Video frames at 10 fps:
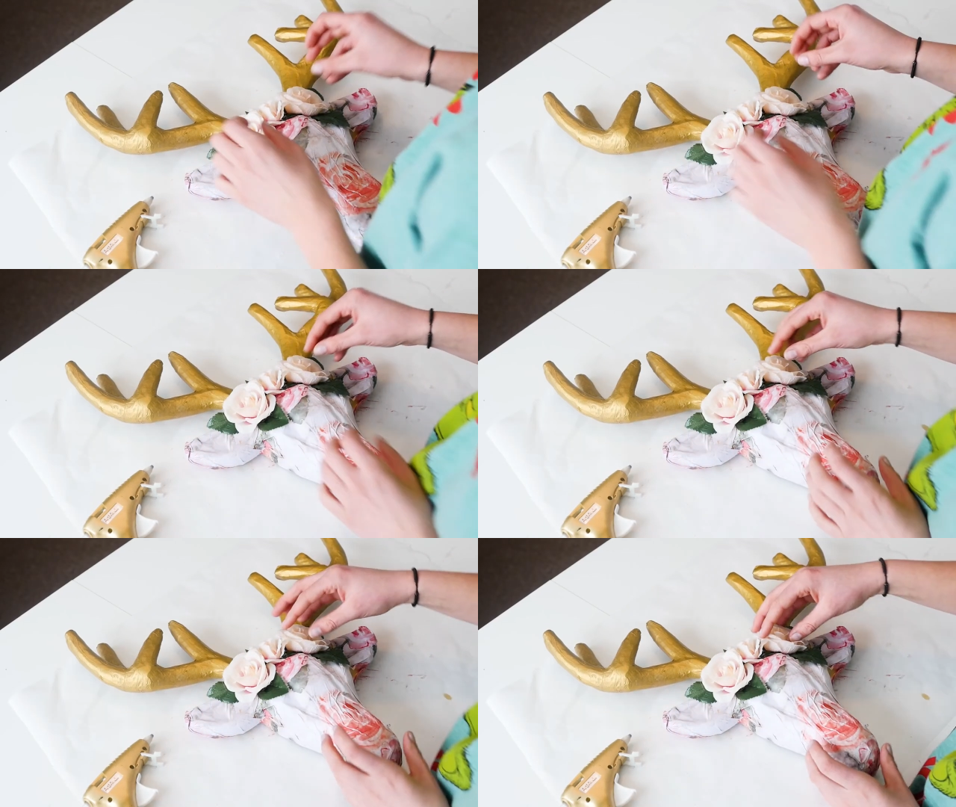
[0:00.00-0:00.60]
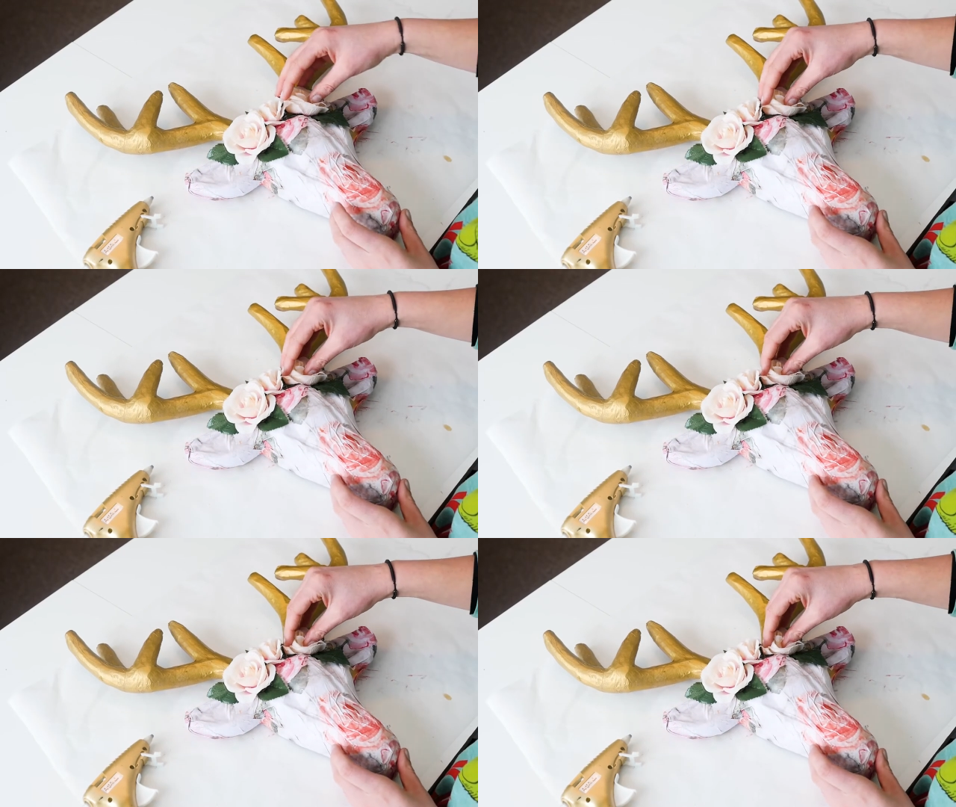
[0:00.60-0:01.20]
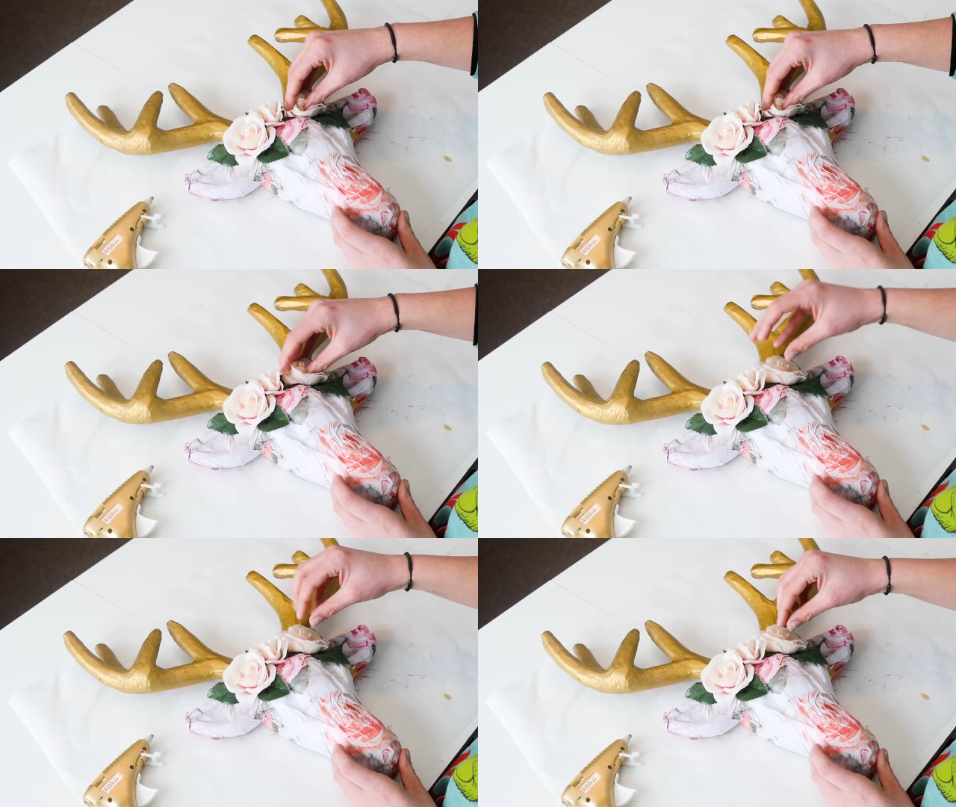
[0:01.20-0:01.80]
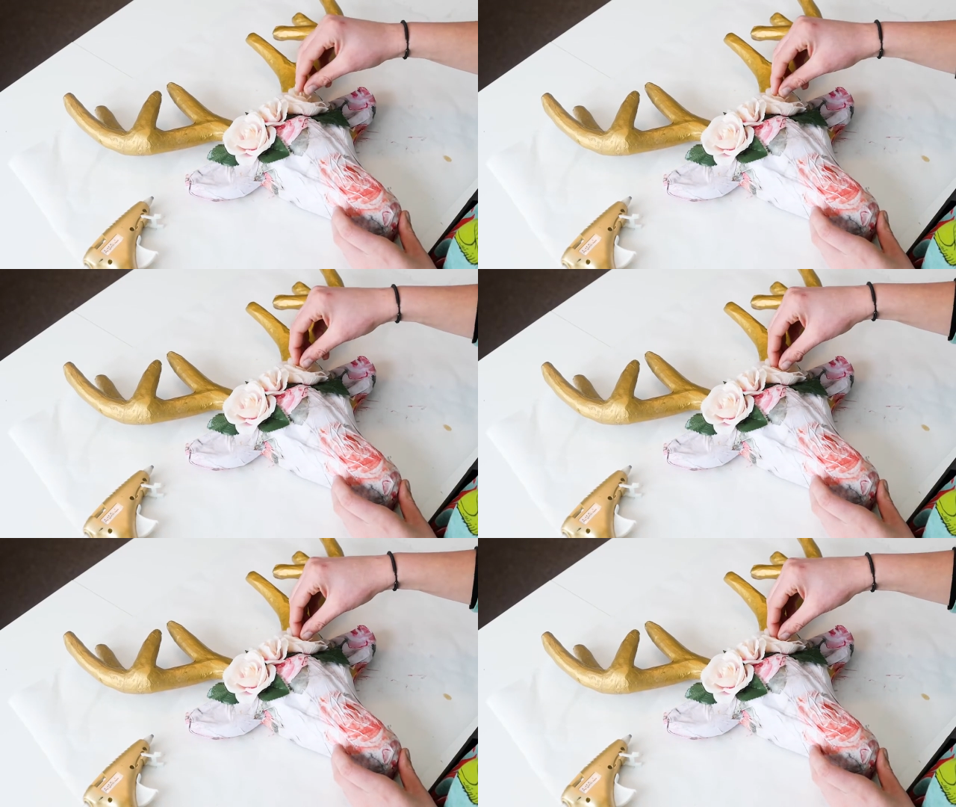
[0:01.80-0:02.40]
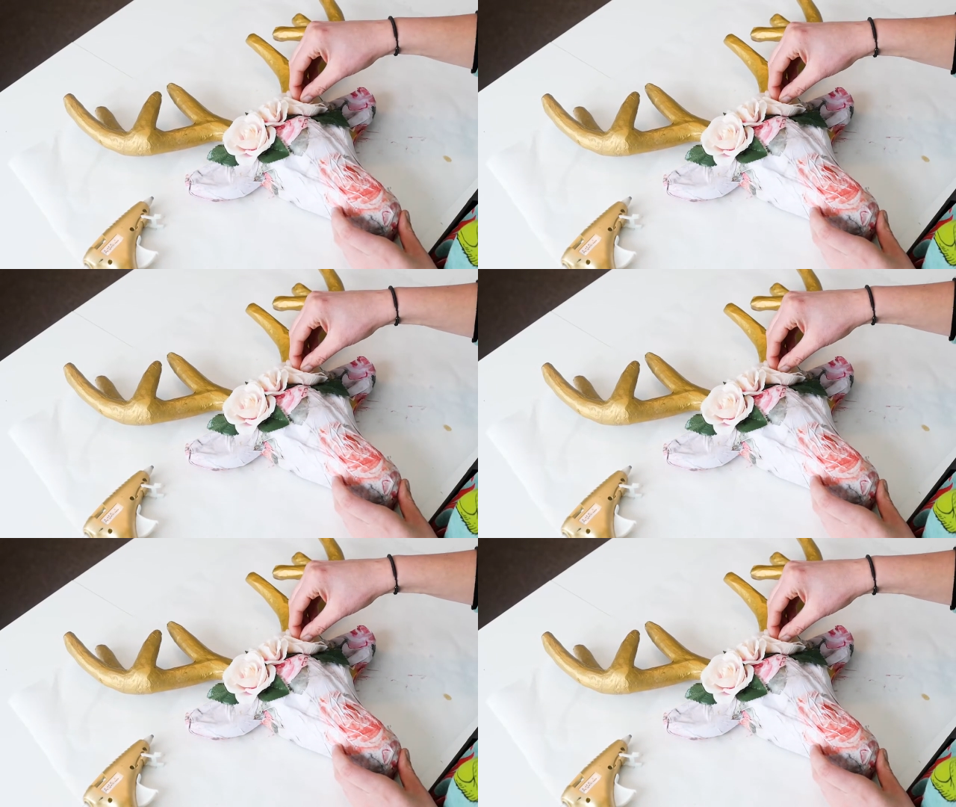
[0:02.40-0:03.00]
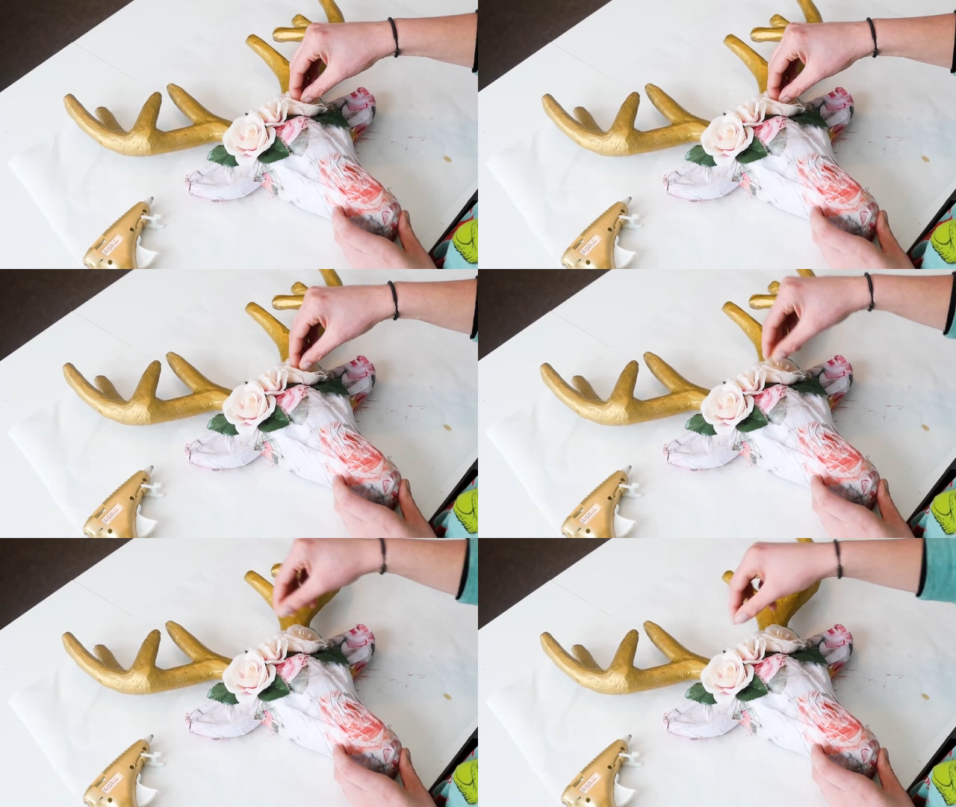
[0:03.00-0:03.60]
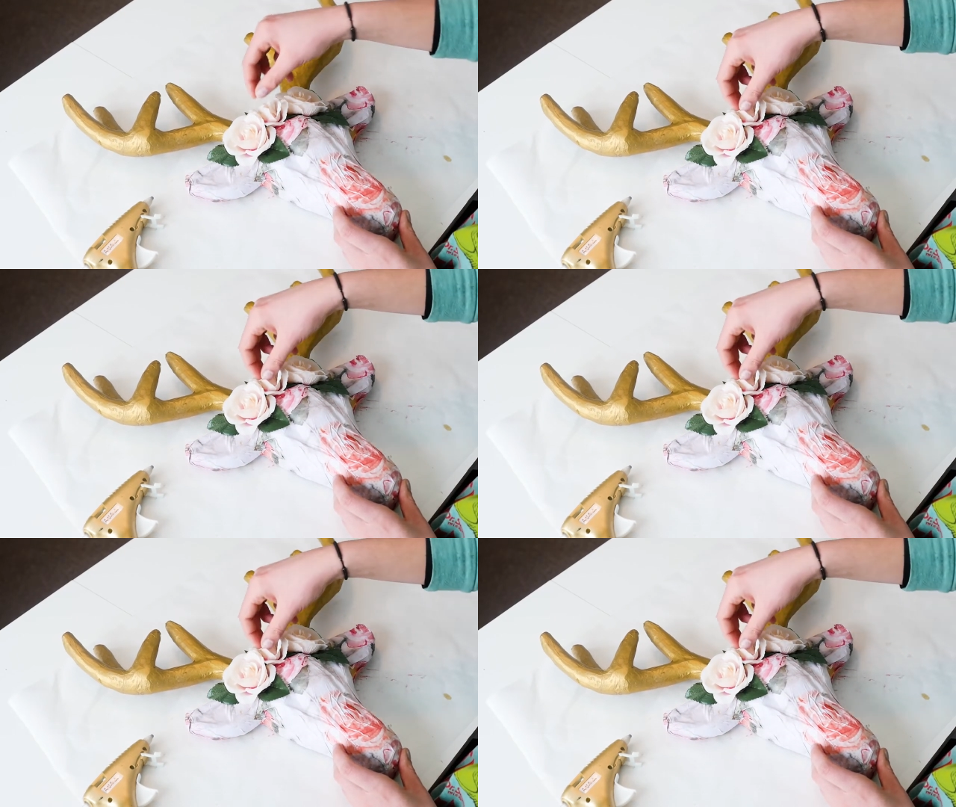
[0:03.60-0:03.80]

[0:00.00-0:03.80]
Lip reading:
(no speaker visible)